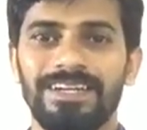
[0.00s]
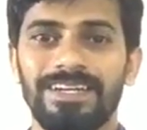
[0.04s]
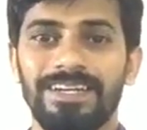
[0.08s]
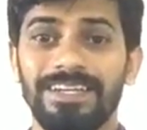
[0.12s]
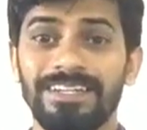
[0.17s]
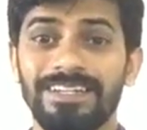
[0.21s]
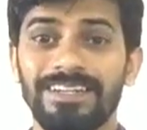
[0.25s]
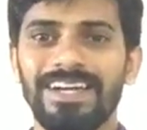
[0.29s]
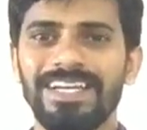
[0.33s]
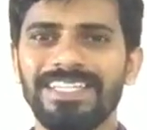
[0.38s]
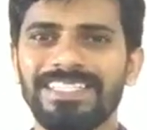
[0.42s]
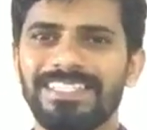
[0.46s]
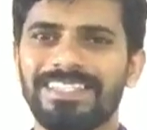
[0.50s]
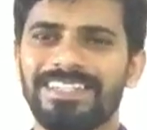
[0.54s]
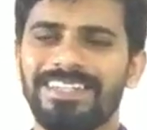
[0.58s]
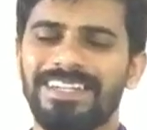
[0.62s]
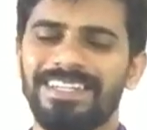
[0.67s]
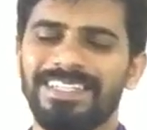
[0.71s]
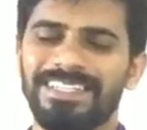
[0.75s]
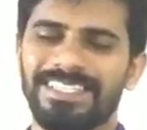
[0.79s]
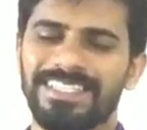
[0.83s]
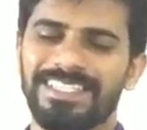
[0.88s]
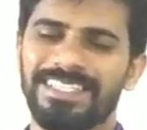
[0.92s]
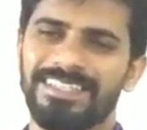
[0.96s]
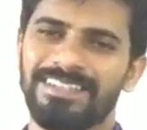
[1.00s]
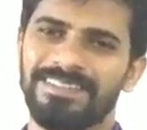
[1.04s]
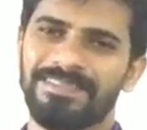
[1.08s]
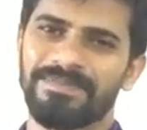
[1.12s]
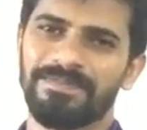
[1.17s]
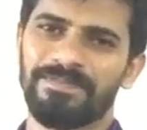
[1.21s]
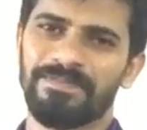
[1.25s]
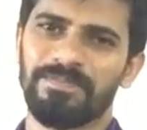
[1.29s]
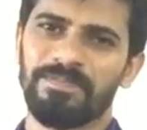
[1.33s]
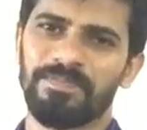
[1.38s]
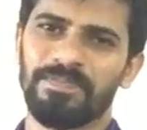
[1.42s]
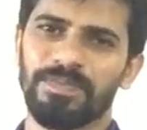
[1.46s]
in last class
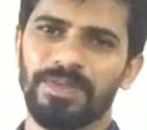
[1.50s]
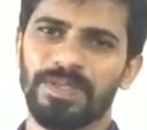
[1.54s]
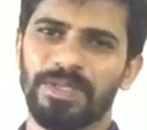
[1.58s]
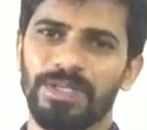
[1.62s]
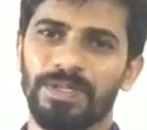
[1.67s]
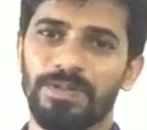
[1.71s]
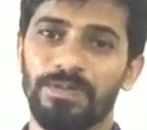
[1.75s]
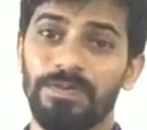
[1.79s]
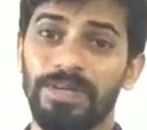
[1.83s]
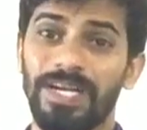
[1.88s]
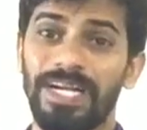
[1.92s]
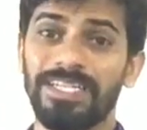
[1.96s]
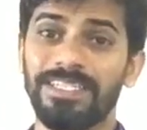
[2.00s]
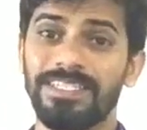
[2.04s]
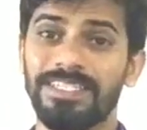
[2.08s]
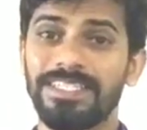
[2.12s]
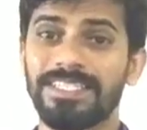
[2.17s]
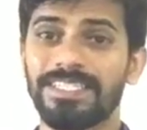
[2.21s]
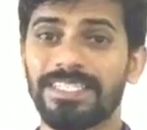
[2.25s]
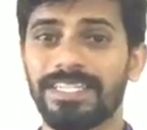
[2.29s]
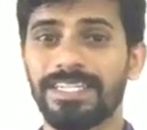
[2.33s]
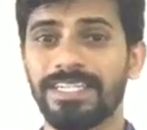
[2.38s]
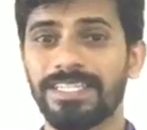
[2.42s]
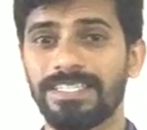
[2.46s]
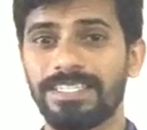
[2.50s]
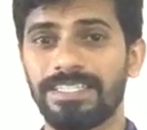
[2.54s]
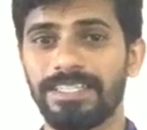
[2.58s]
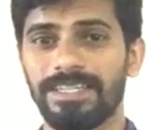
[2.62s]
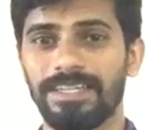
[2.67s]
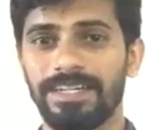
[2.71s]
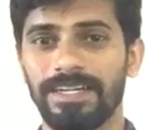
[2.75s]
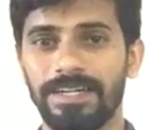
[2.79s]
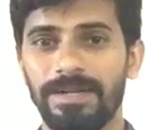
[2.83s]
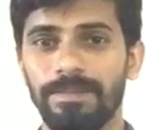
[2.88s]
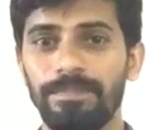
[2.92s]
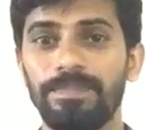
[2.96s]
we had discussed
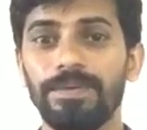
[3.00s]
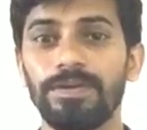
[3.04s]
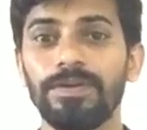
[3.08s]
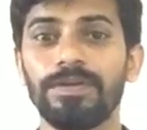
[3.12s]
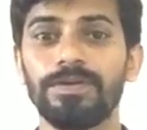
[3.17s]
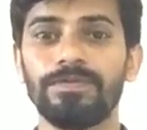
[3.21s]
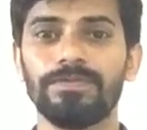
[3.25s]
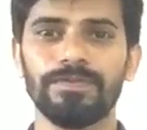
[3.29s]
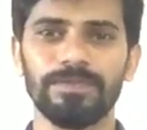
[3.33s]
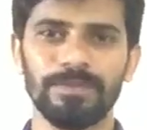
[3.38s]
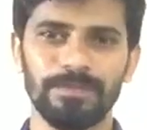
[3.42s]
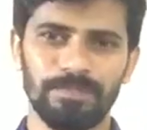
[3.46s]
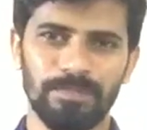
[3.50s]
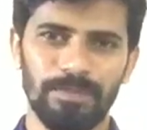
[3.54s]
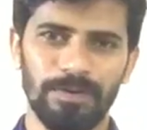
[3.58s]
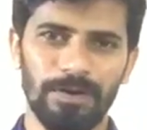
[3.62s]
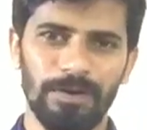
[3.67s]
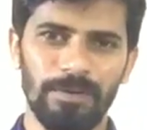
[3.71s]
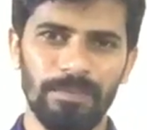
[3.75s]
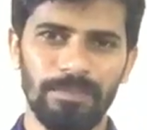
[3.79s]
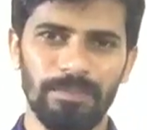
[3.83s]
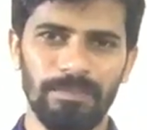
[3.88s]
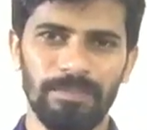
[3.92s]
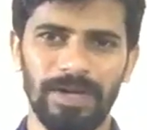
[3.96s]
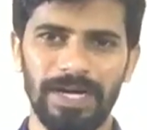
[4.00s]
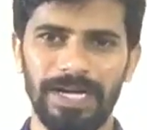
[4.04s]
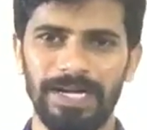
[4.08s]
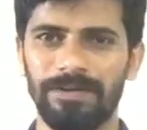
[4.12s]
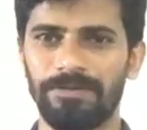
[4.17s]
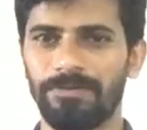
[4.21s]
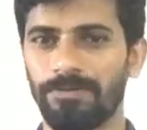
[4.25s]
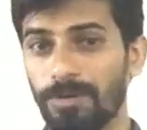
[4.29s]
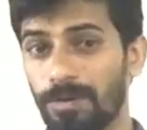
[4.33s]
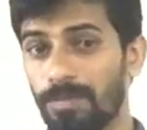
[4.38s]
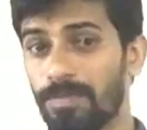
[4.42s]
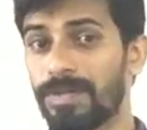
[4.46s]
a beautiful poem by
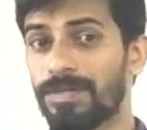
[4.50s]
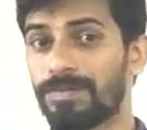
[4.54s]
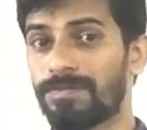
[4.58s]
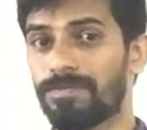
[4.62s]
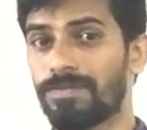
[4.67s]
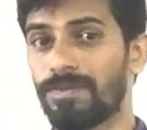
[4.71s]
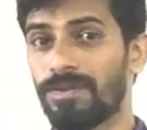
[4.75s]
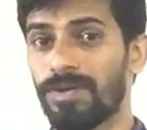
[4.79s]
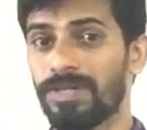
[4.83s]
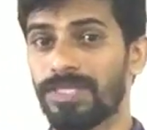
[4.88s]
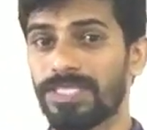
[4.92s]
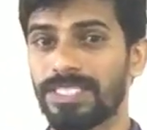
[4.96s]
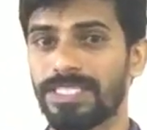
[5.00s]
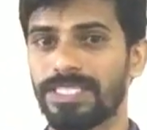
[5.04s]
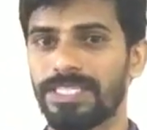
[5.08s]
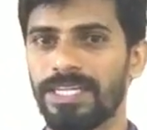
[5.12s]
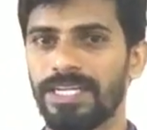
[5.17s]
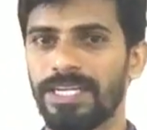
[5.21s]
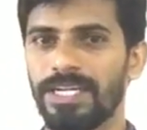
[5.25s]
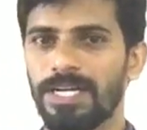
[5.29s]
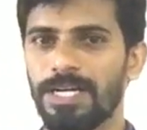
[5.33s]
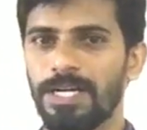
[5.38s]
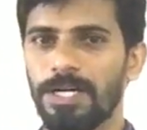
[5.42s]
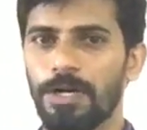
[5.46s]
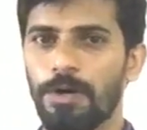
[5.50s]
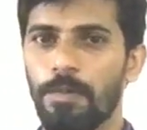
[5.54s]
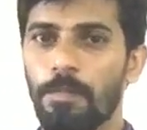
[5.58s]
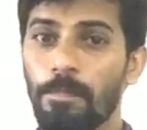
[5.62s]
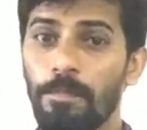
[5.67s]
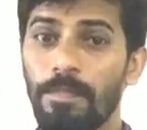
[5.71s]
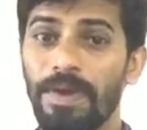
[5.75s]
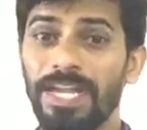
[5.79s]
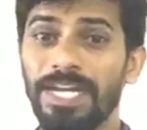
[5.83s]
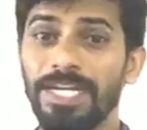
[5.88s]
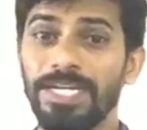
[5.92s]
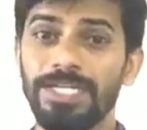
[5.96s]
Robert Frost,
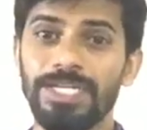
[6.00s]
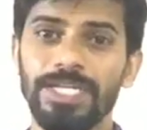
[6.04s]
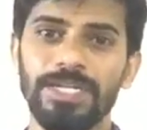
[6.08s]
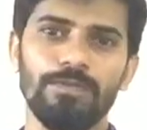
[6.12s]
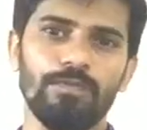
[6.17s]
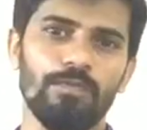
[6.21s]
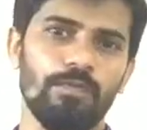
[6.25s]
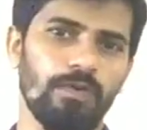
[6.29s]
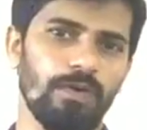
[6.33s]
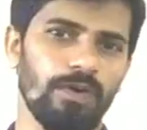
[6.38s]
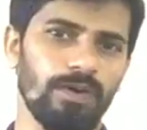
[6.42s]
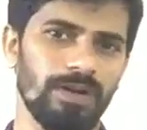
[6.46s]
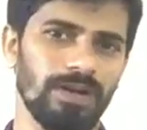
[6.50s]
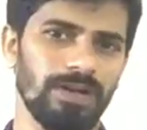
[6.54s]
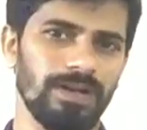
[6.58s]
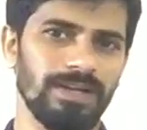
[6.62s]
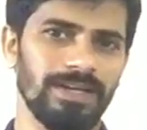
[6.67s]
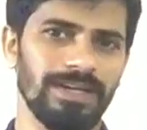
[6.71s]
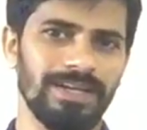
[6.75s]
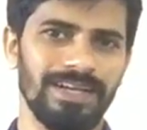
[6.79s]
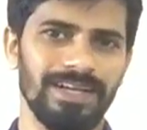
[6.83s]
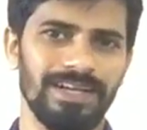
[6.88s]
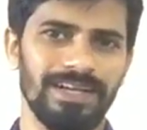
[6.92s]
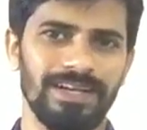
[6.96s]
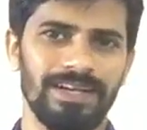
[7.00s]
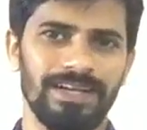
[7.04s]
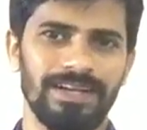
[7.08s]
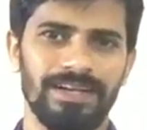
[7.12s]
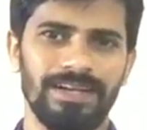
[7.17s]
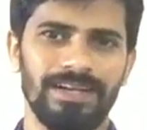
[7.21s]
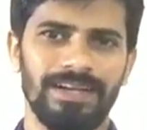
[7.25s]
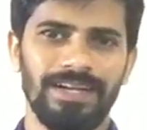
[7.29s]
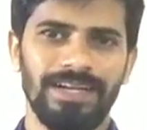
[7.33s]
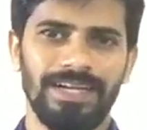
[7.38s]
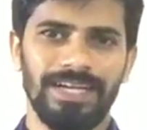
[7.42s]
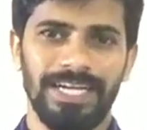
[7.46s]
Mending Wall,
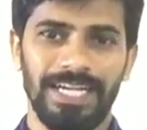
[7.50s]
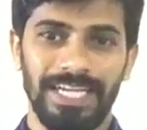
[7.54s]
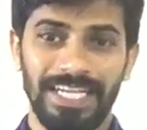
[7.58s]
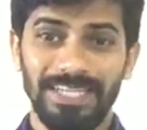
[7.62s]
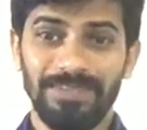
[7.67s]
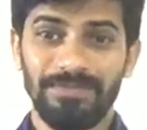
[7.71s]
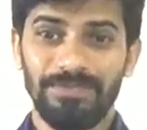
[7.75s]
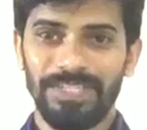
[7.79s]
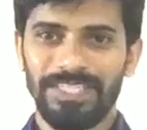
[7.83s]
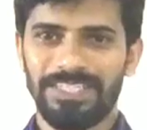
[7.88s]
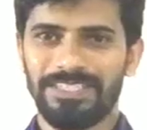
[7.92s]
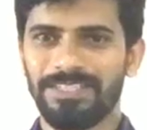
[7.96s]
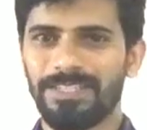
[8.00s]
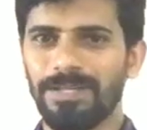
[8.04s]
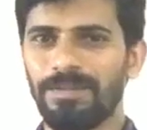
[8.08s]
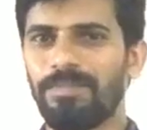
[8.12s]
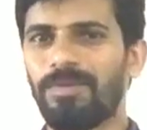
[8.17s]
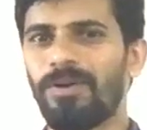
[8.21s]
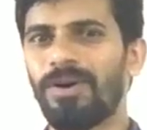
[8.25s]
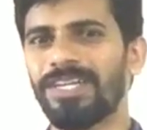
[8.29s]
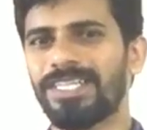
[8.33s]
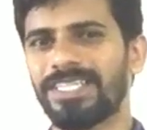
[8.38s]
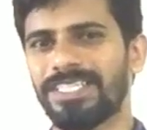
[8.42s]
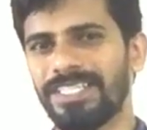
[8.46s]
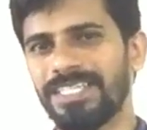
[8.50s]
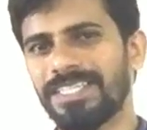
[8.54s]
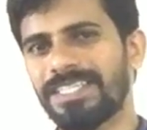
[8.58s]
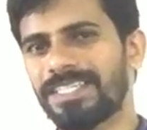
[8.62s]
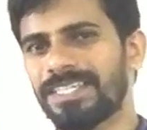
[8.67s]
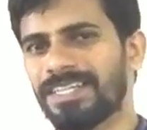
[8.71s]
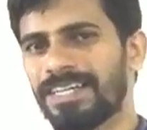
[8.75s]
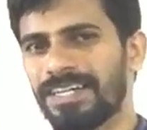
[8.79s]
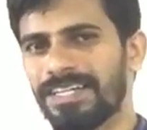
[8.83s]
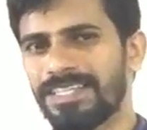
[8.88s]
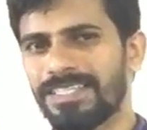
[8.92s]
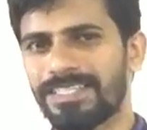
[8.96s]
in which the poet
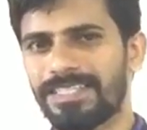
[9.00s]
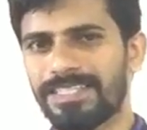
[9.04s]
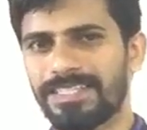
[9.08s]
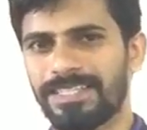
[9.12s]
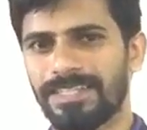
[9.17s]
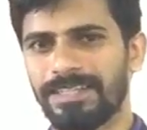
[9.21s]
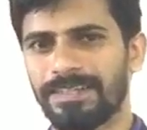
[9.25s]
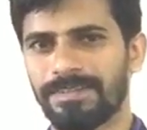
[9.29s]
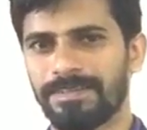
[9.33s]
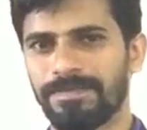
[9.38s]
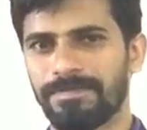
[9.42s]
discussed